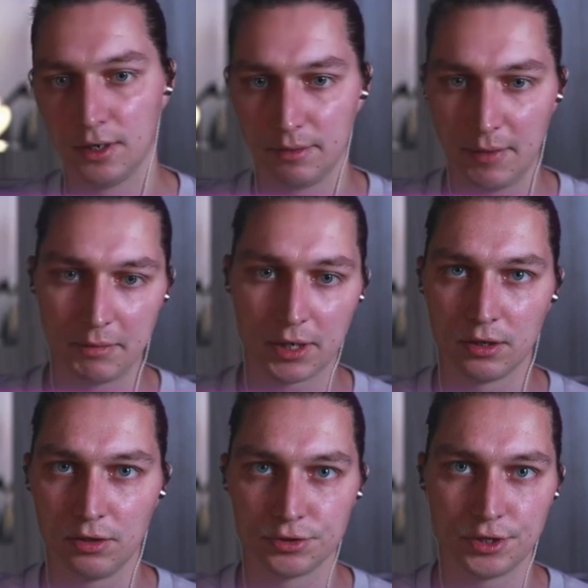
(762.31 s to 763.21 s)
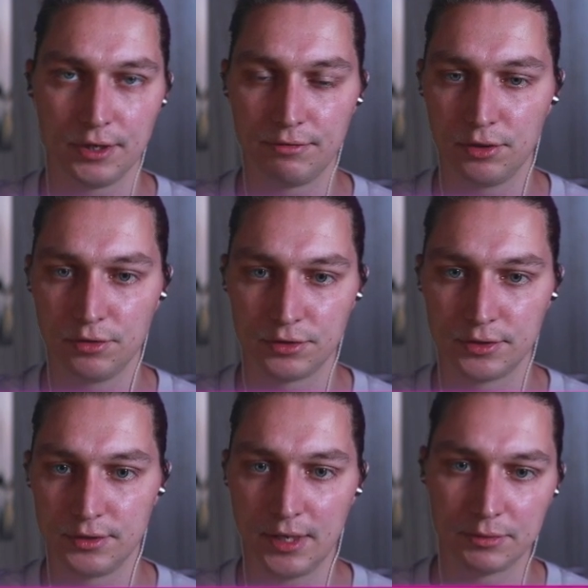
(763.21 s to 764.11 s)
maybe Clojure if you
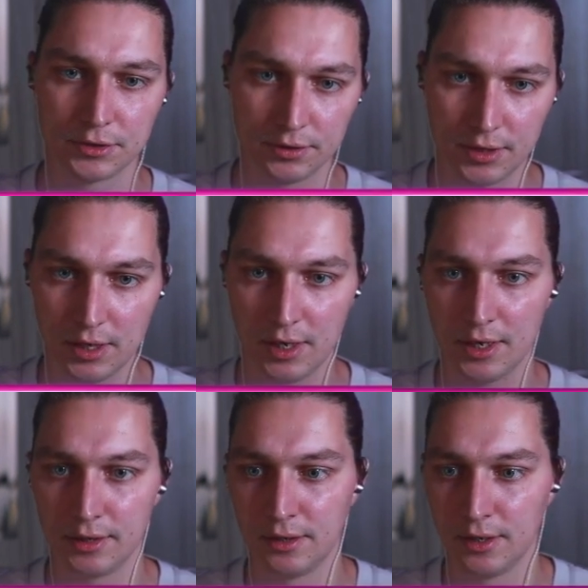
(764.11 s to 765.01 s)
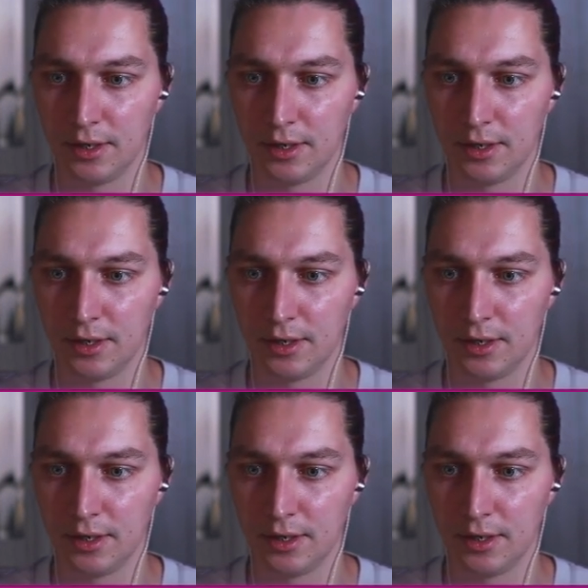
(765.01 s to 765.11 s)
use deps.edn,